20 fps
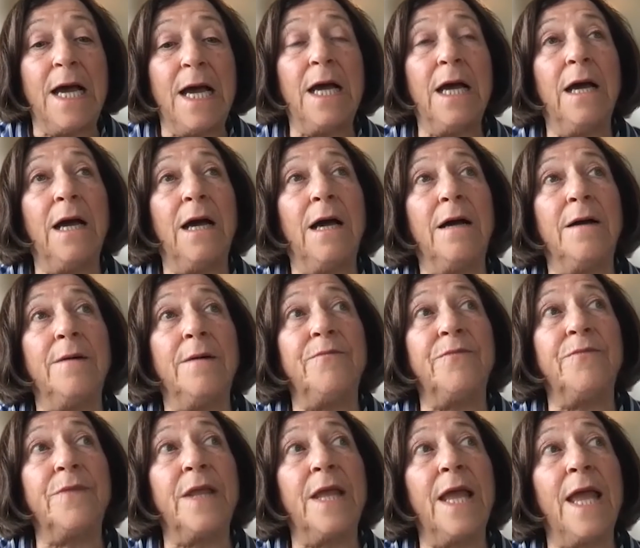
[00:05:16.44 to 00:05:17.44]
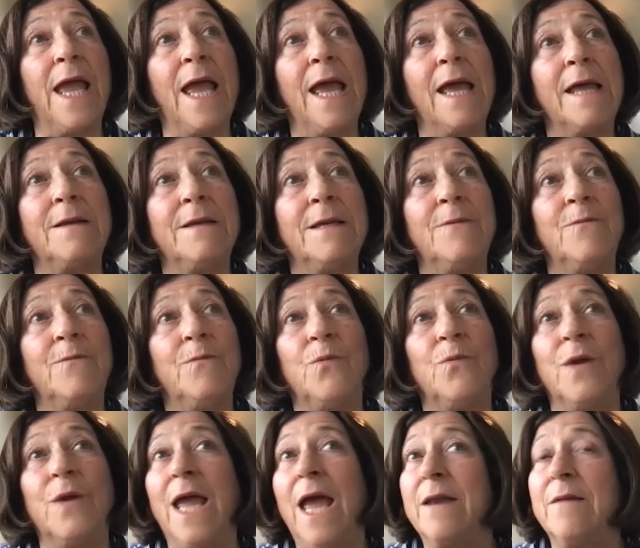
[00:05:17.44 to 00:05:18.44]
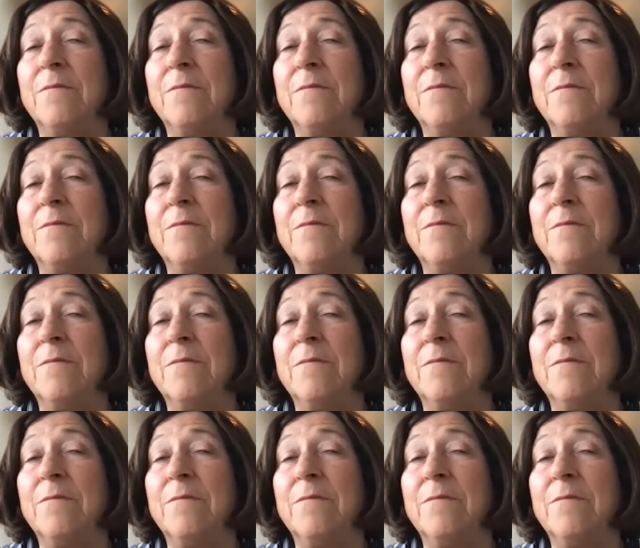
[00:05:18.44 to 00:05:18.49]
And we had a